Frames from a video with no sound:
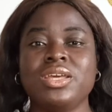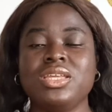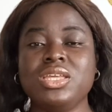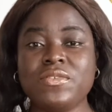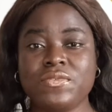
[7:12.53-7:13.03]

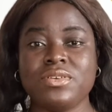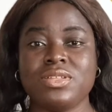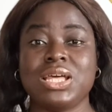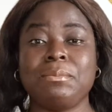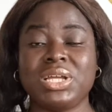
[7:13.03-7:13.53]
If
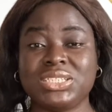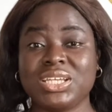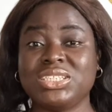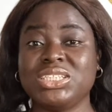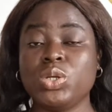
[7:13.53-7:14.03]
that matter
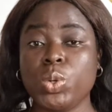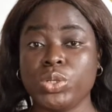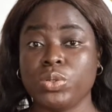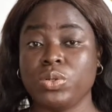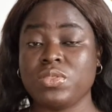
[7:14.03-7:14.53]
is still going
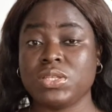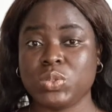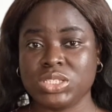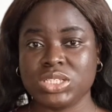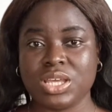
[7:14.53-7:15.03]
on the
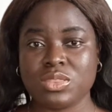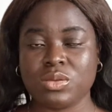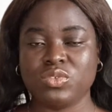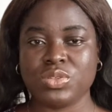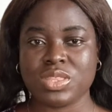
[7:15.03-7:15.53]
29th of June.